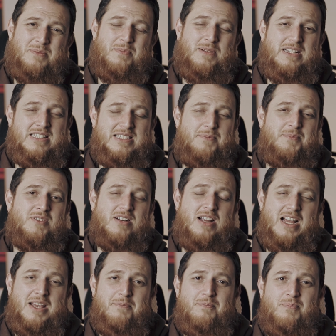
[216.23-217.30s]
Please
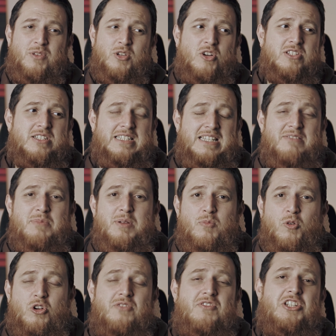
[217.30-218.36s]
subscribe because it gives me
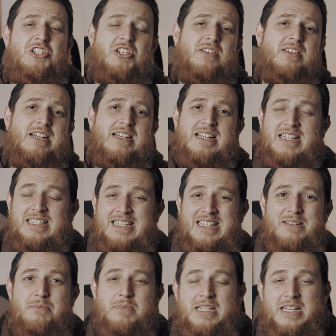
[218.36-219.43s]
motivation that I
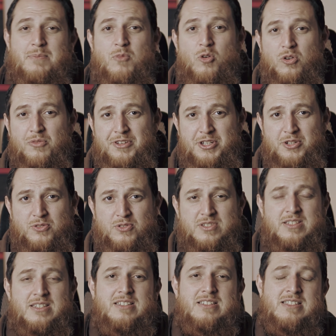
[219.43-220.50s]
can make more
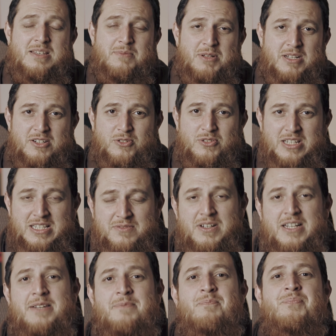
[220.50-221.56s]
videos similar to this
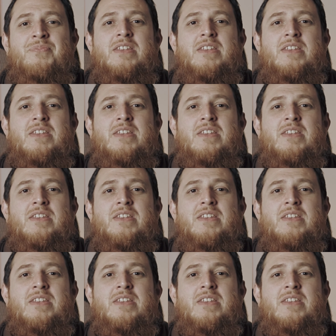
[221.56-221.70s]
one.